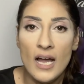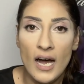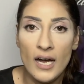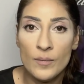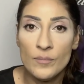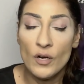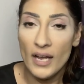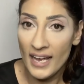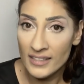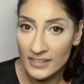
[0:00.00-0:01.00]
Um,
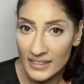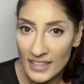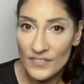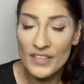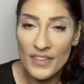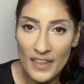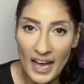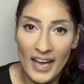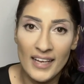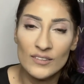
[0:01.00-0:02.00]
and given
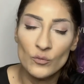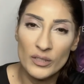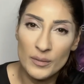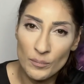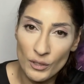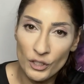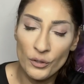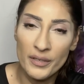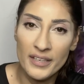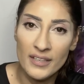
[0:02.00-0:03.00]
that, with
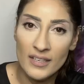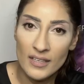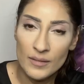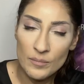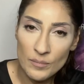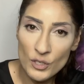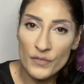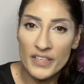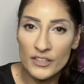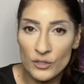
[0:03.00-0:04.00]
Mercury
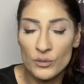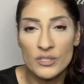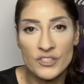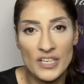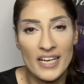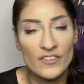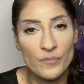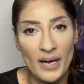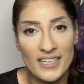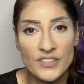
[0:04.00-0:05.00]
moving through the sign of
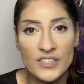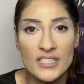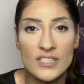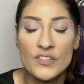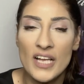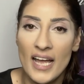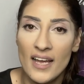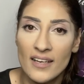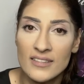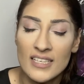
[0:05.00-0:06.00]
Pisces
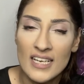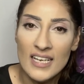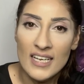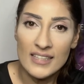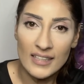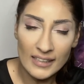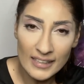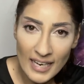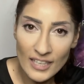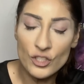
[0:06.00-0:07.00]
and the
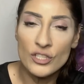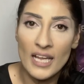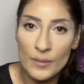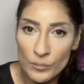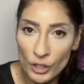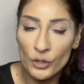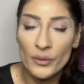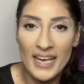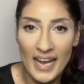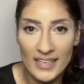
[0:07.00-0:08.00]
connection that
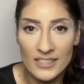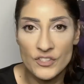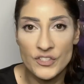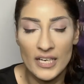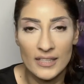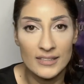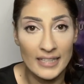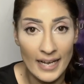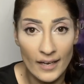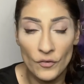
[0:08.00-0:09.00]
Mercury has uh, to
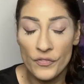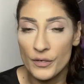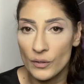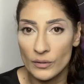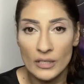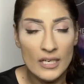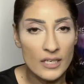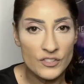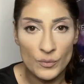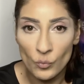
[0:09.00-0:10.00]
health. There are
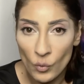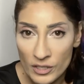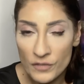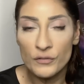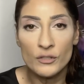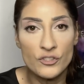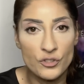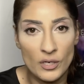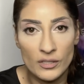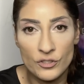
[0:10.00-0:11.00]
some wonderful
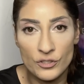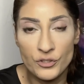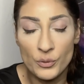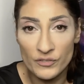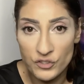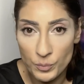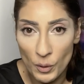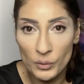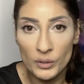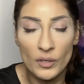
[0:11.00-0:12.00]
astrologers who have
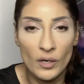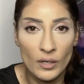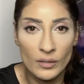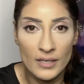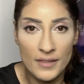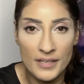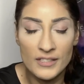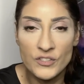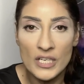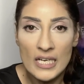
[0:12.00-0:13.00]
spoken on
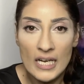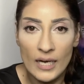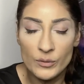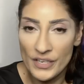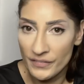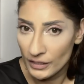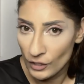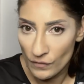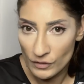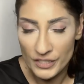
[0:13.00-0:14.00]
this. I was having a
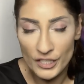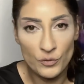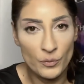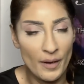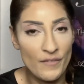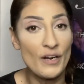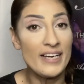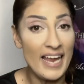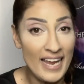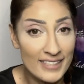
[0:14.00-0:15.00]
conversation with my
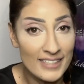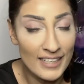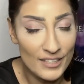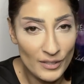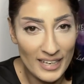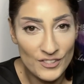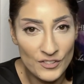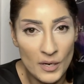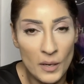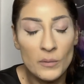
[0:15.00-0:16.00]
friend Andy, that you guys
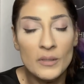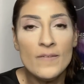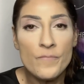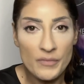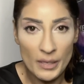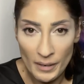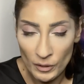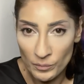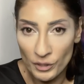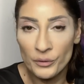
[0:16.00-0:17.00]
know,
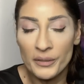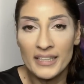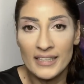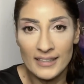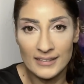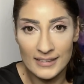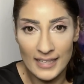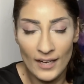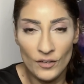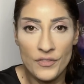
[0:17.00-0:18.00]
about Mercury connected to
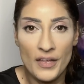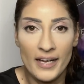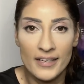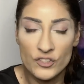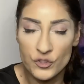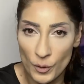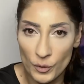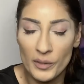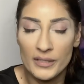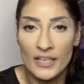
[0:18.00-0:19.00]
health. I spoke
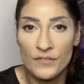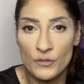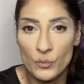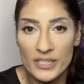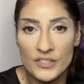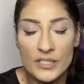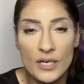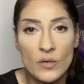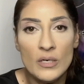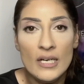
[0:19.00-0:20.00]
about that a few weeks
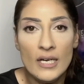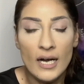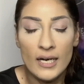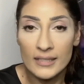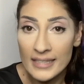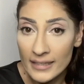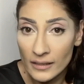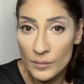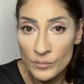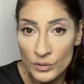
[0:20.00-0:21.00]
ago. Uh,
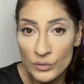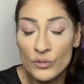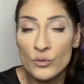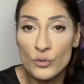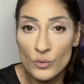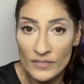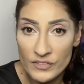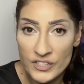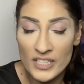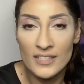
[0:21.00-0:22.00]
Akila Moon, who you have
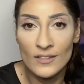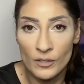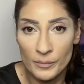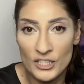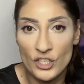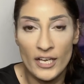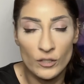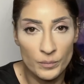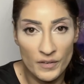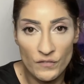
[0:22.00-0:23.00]
seen on my
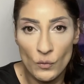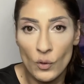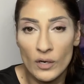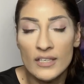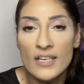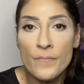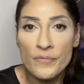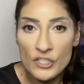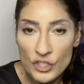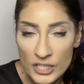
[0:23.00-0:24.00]
channel before,
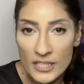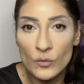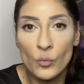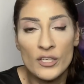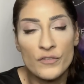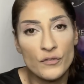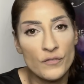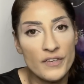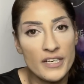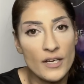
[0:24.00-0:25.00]
she did a wonderful
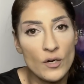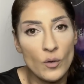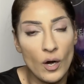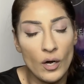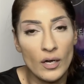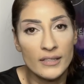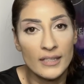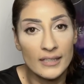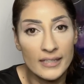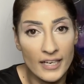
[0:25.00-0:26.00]
video on the
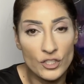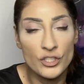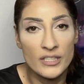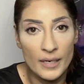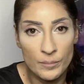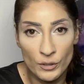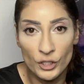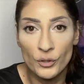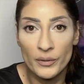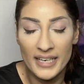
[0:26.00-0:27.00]
connection that
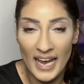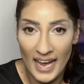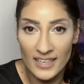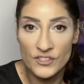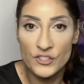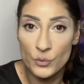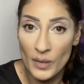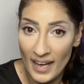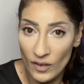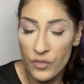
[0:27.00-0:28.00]
Mercury has to
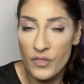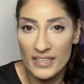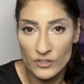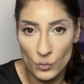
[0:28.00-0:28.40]
health as